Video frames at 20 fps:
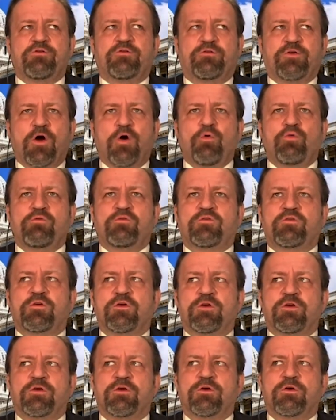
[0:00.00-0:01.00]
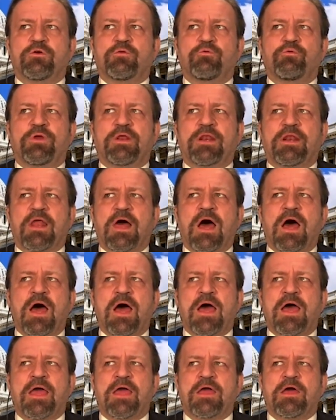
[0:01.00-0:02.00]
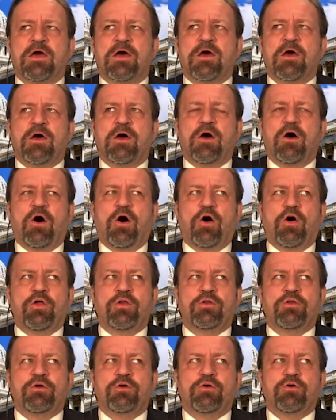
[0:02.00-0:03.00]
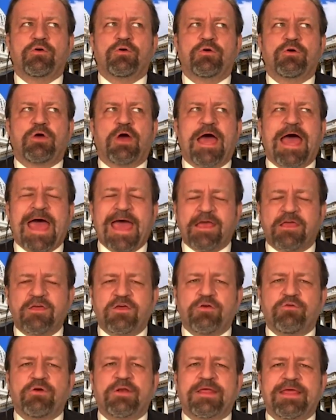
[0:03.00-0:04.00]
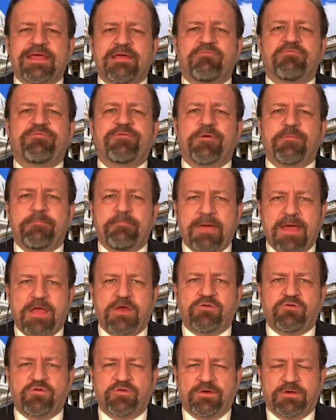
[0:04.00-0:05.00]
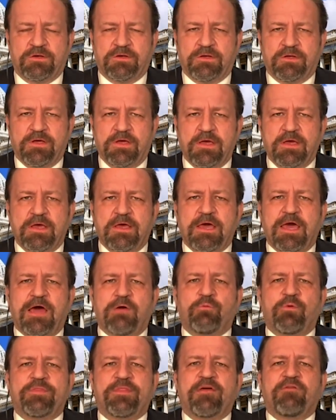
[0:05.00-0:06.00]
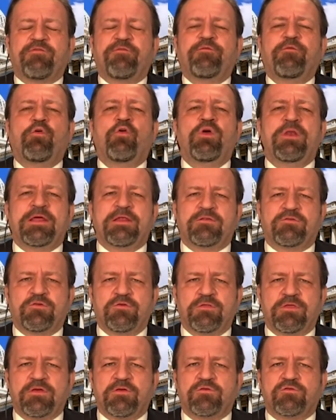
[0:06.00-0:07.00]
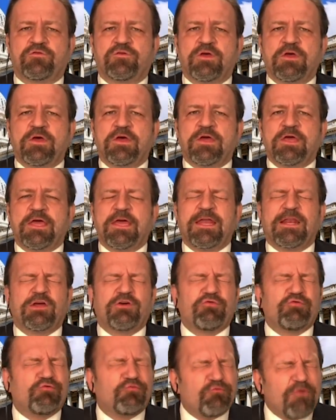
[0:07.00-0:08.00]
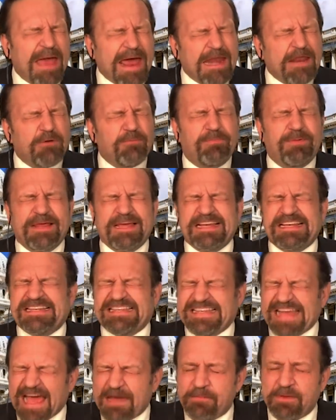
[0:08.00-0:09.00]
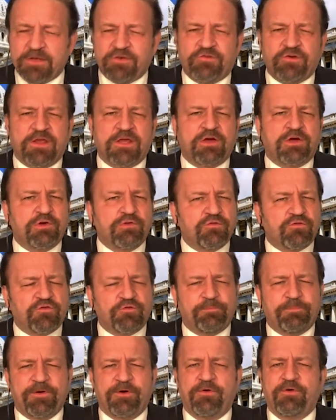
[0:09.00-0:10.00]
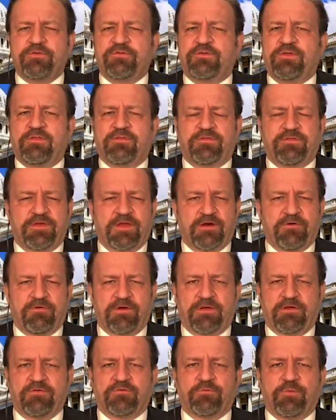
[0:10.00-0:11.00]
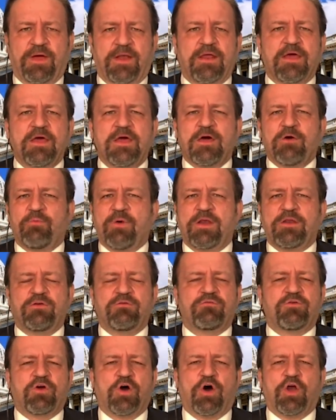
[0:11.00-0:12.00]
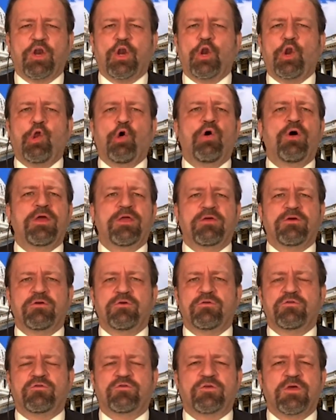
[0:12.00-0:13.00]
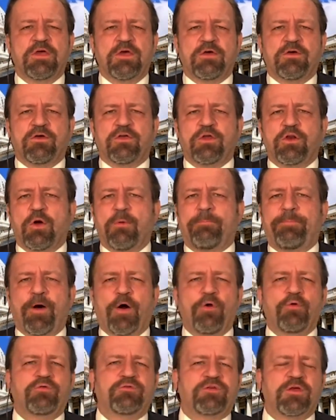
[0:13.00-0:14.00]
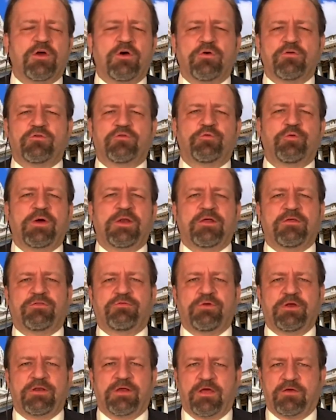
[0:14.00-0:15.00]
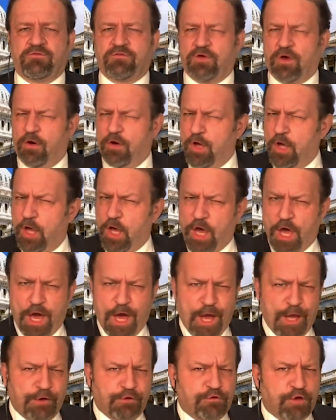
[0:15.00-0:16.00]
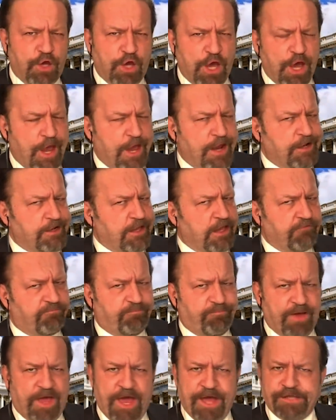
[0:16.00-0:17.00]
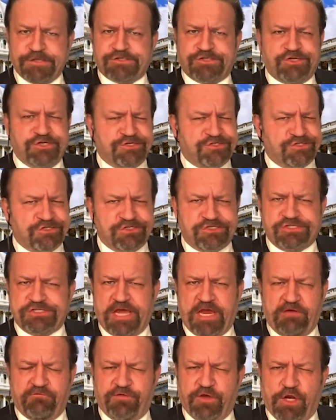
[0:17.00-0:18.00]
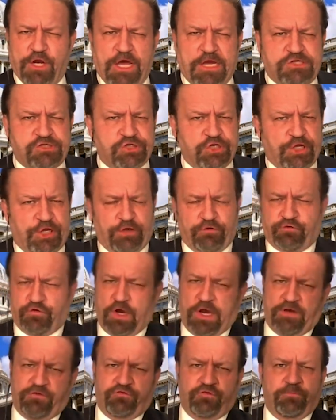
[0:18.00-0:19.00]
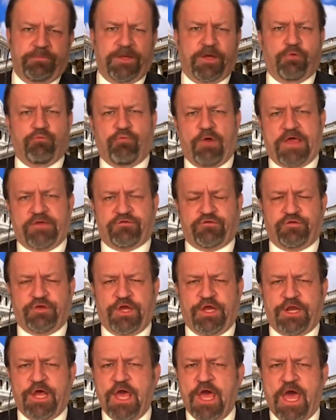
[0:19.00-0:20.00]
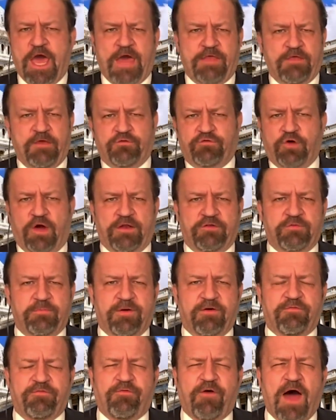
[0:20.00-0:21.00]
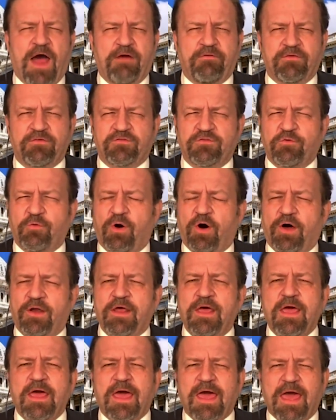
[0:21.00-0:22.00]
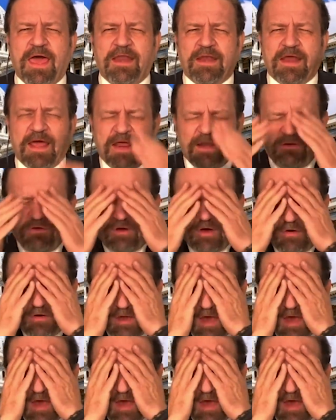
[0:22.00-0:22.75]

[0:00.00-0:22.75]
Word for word: don't rely on accurate information, and when they fall into these incredibly damaging conspiracy theories, when when you've got lawyers, you know, posting on Twitter three days ago, and and if Pence doesn't save the election, he's going to be arrested, and there's going to be a firing squad, and and you go,